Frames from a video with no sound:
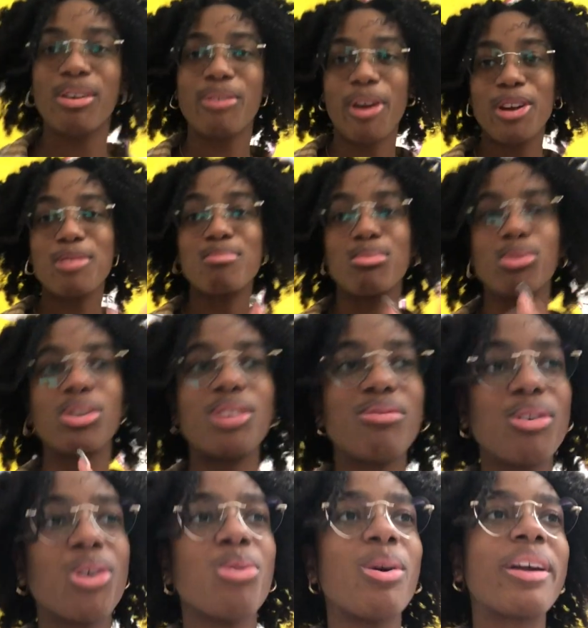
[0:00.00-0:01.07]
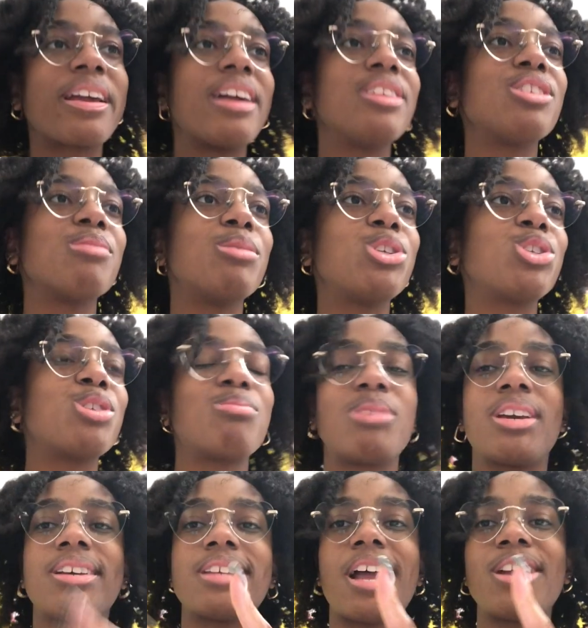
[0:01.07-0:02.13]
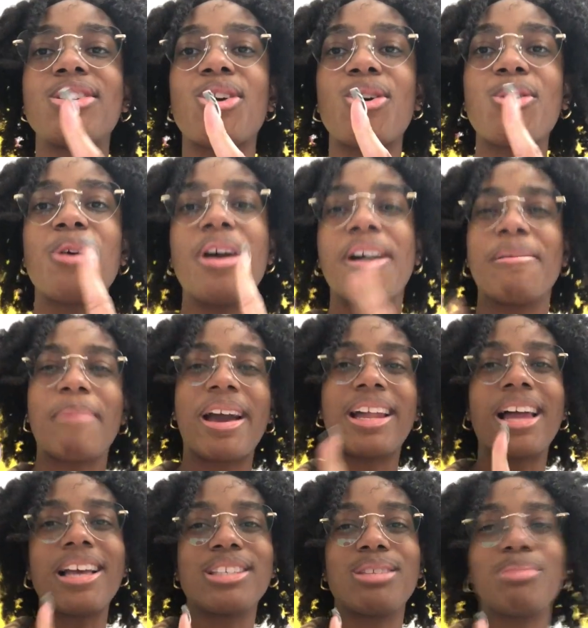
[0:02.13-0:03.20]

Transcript: very brief, quick intermission because I know my class is